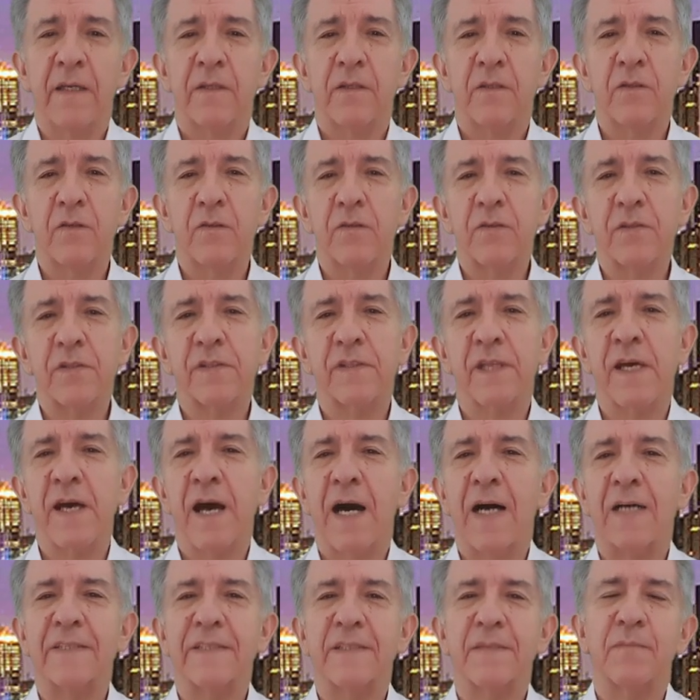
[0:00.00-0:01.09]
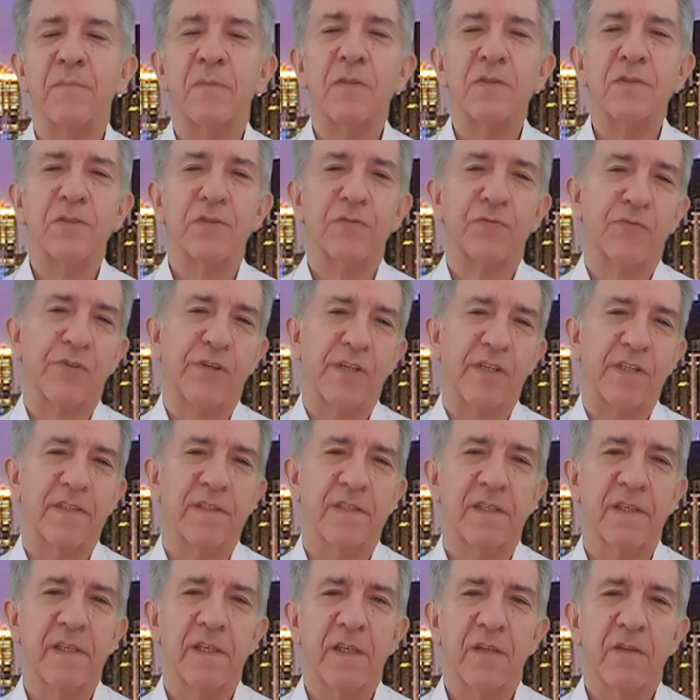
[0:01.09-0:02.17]
used as a
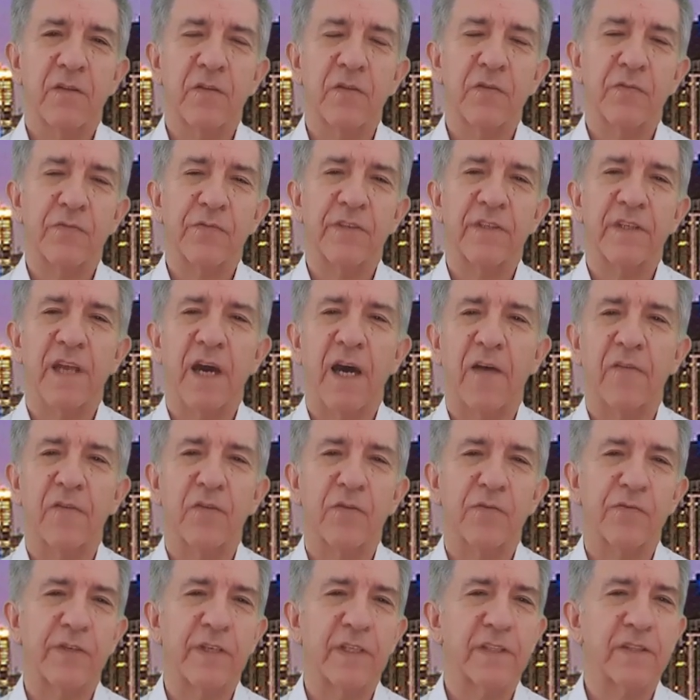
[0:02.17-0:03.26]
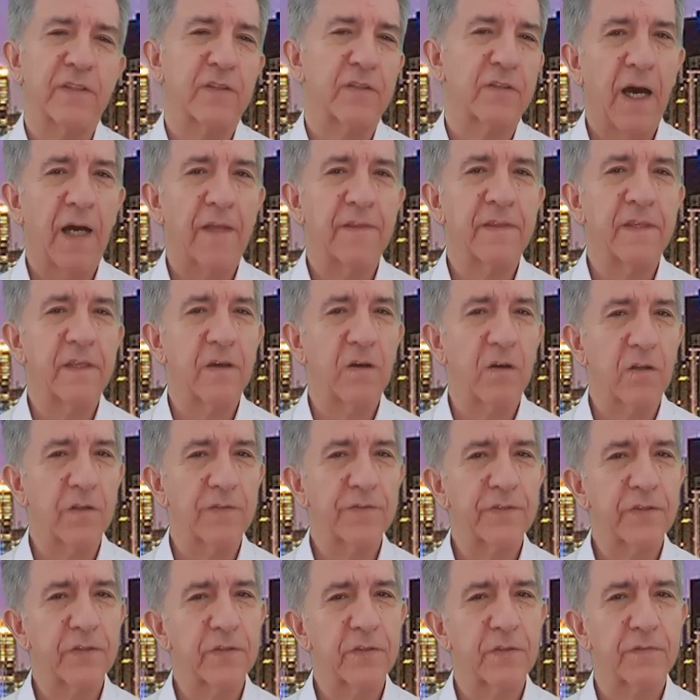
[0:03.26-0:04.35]
monstrance during adoration at the
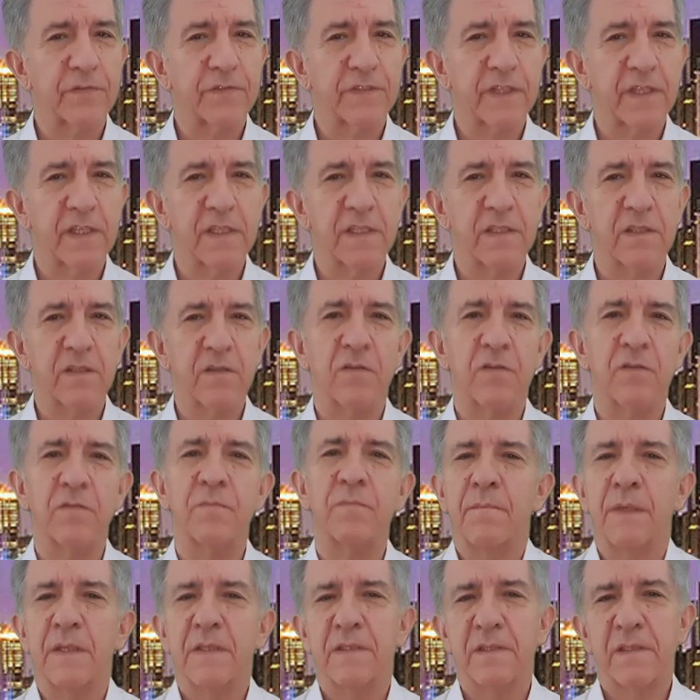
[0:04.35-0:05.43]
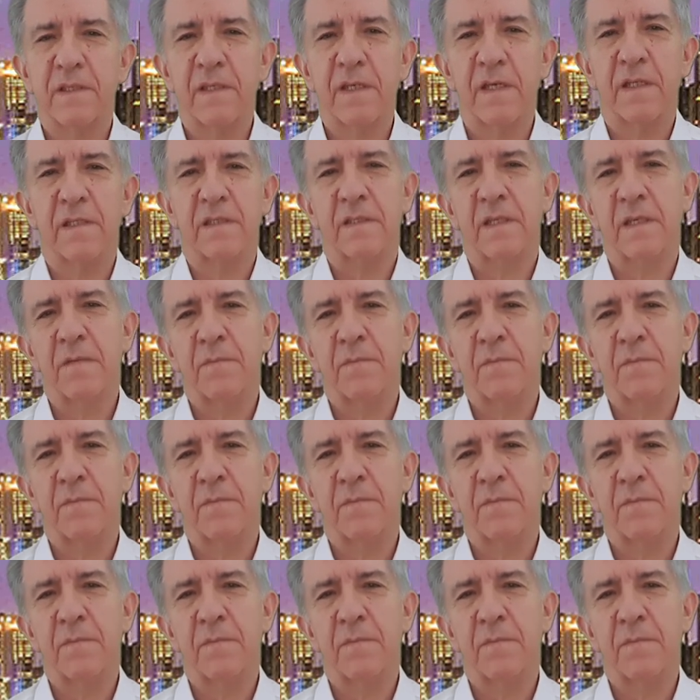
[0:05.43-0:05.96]
altar of San Juan Macías